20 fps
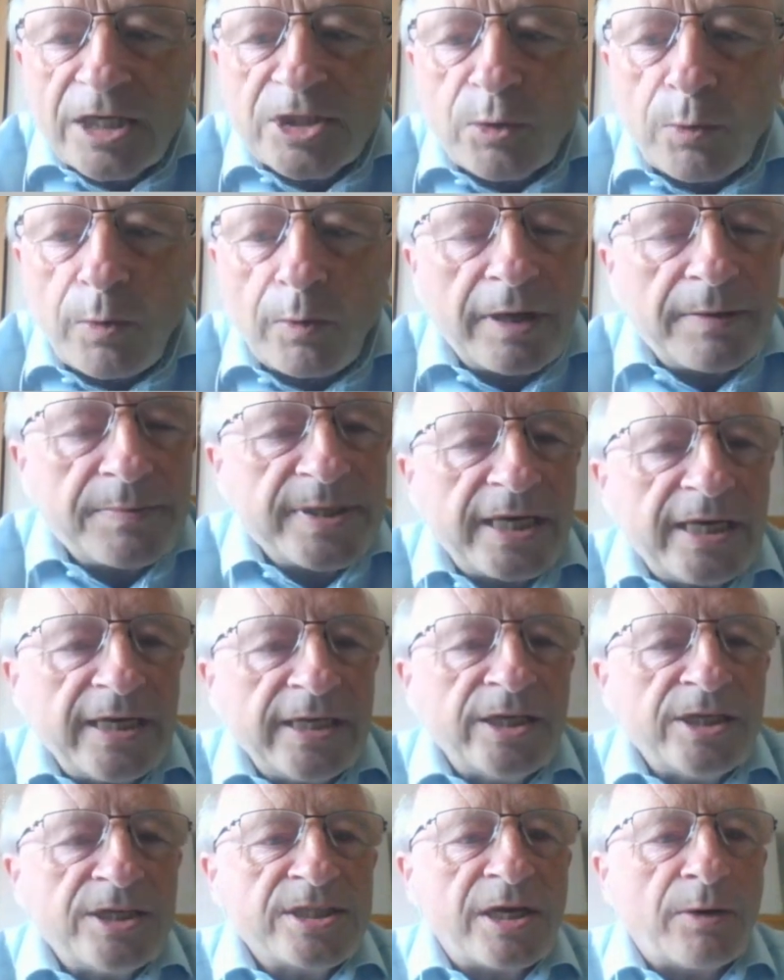So what I'm
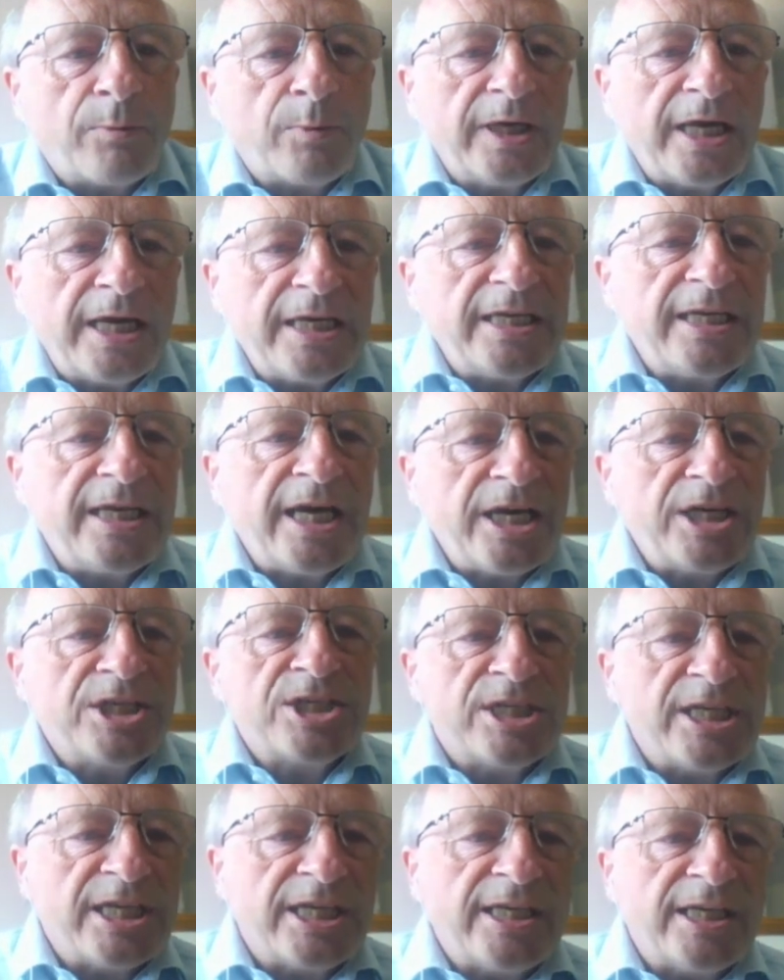saying here is that when
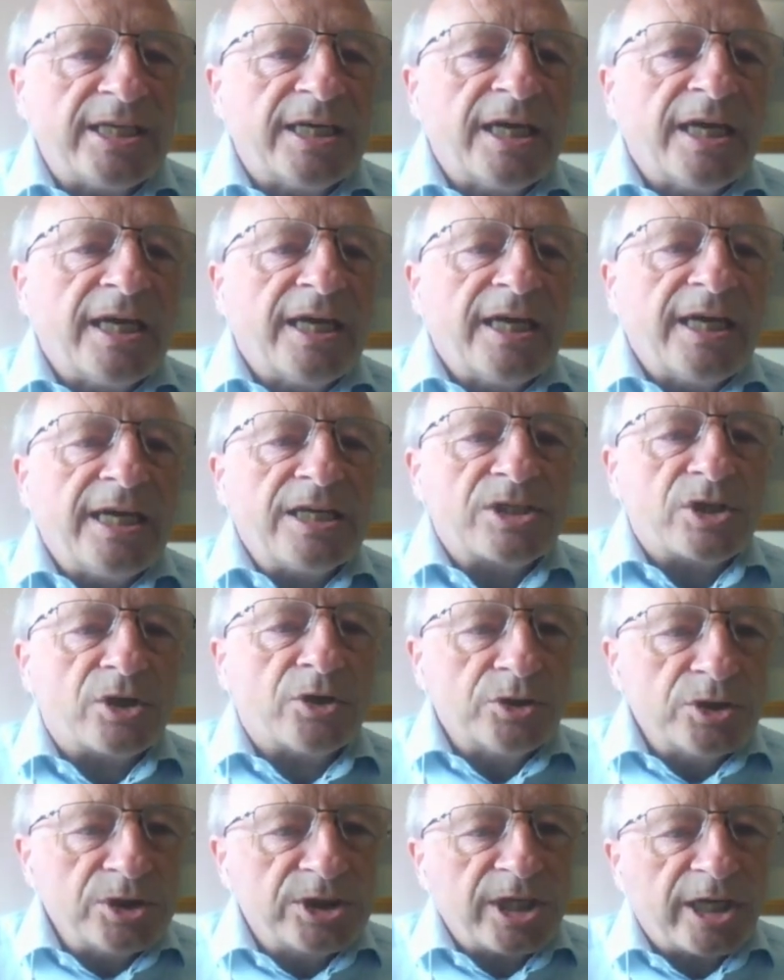ADHD is
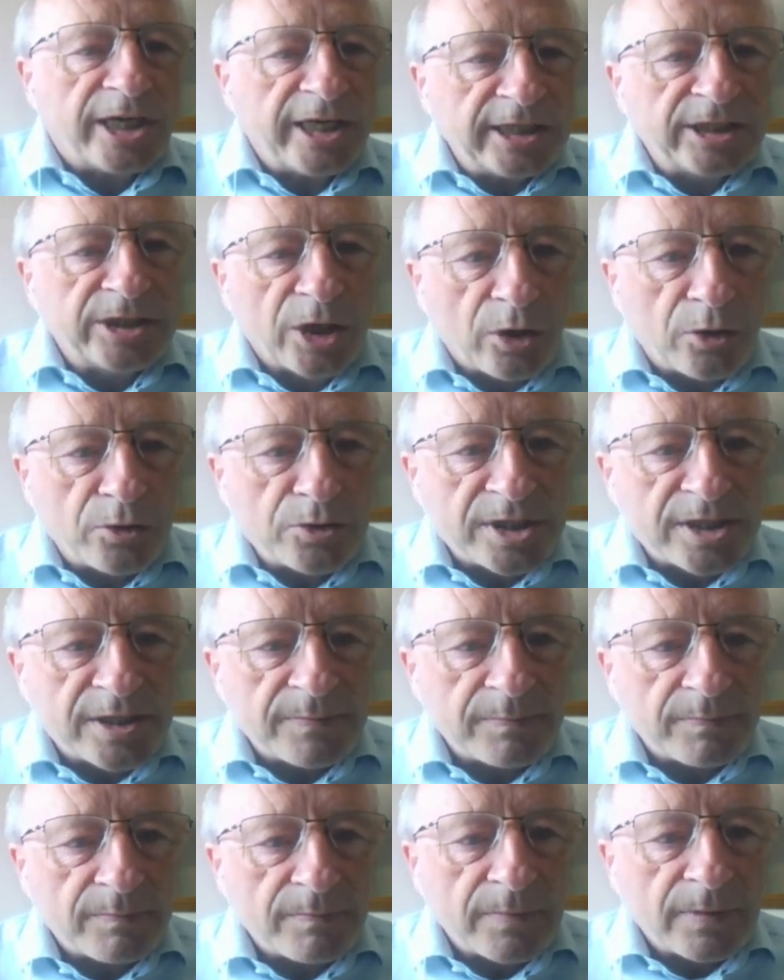undiagnosed
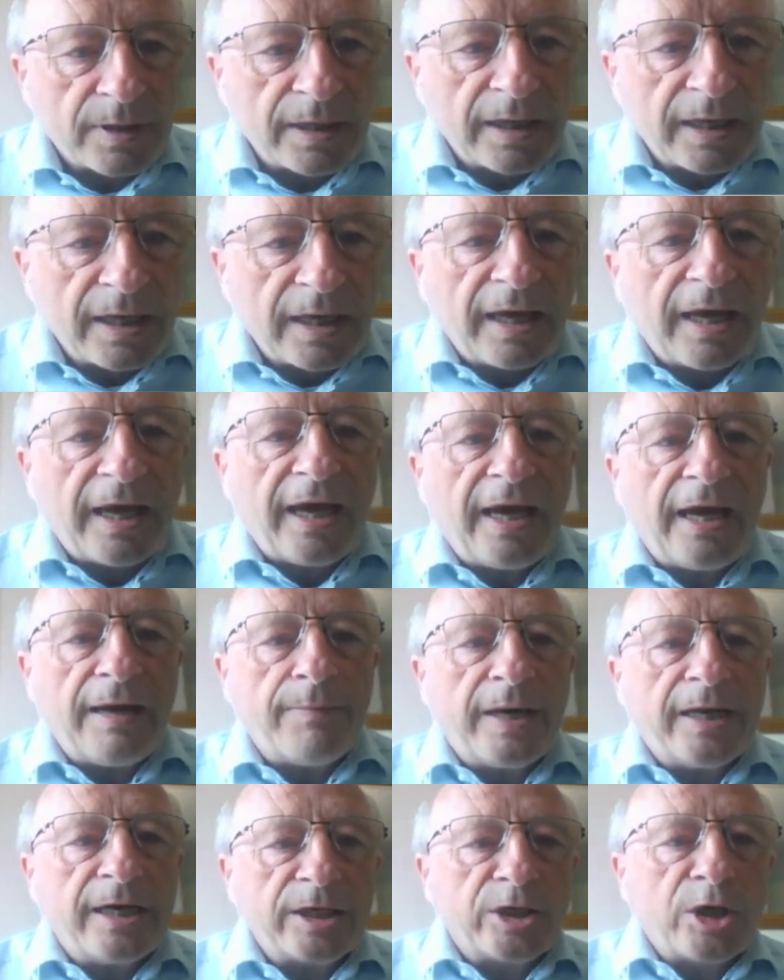
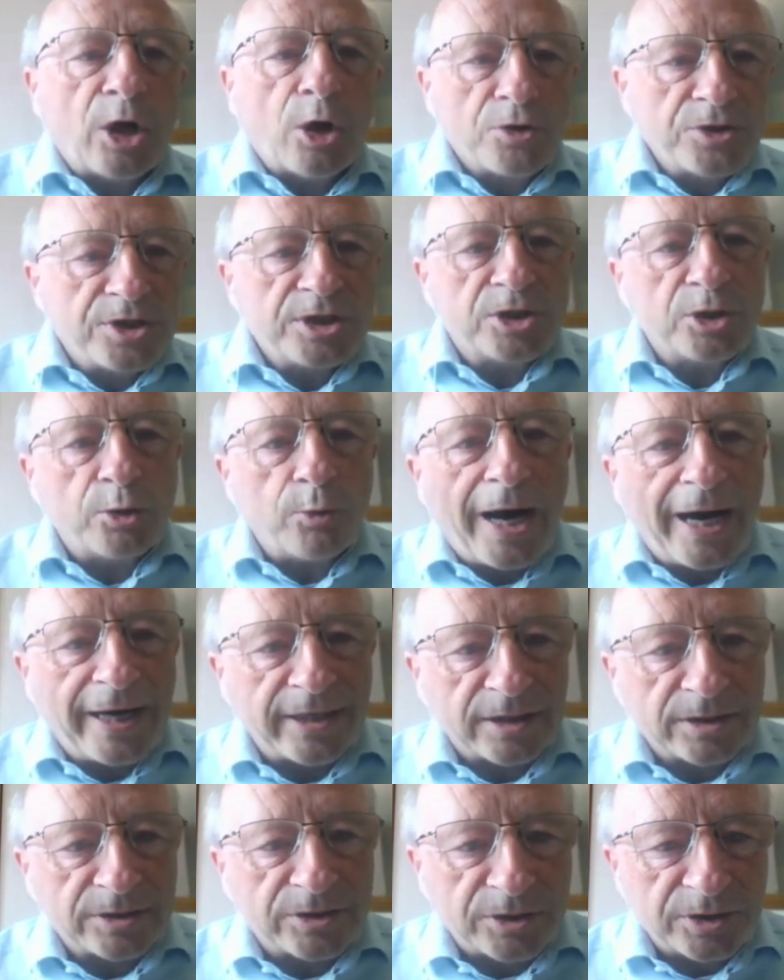and it goes into
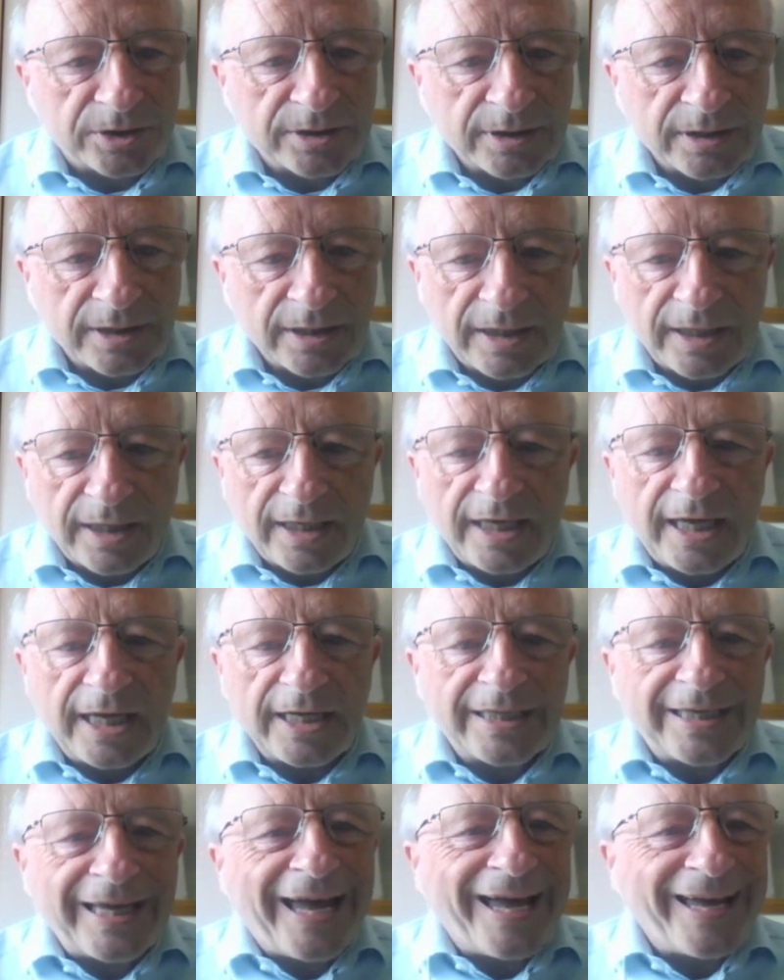adulthood,
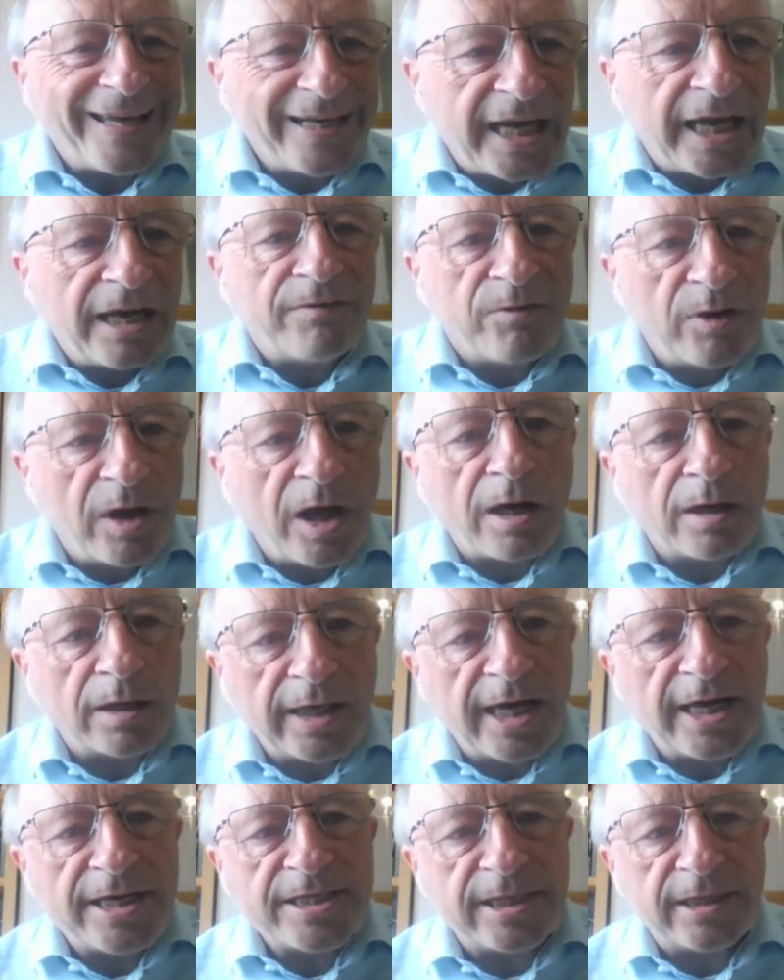it can have
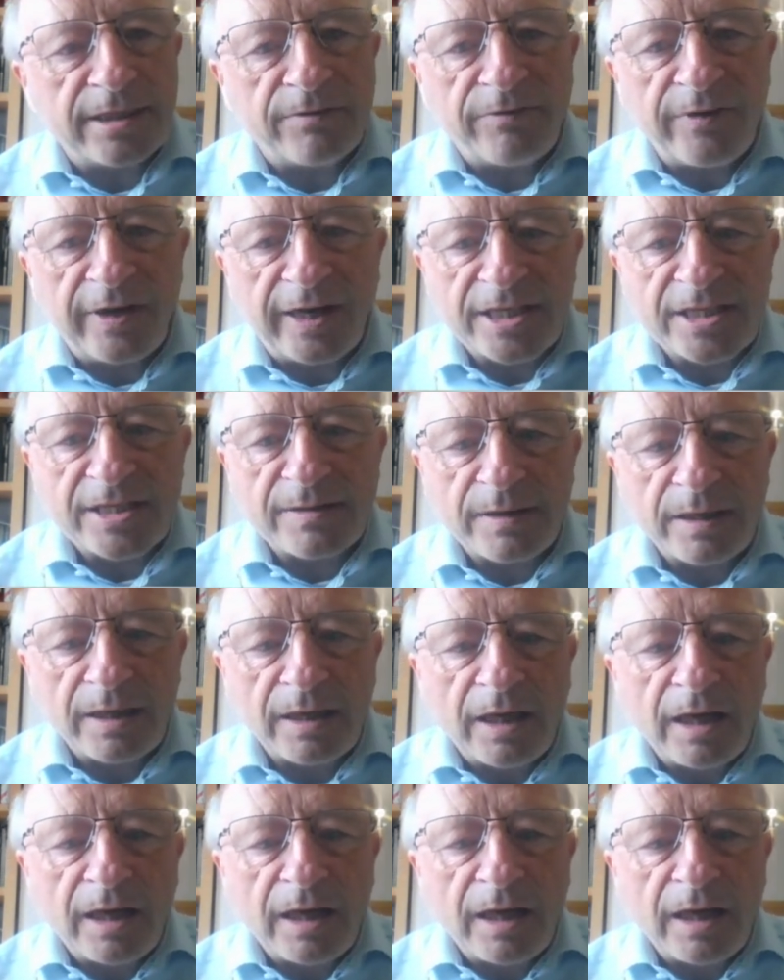long-lasting effects.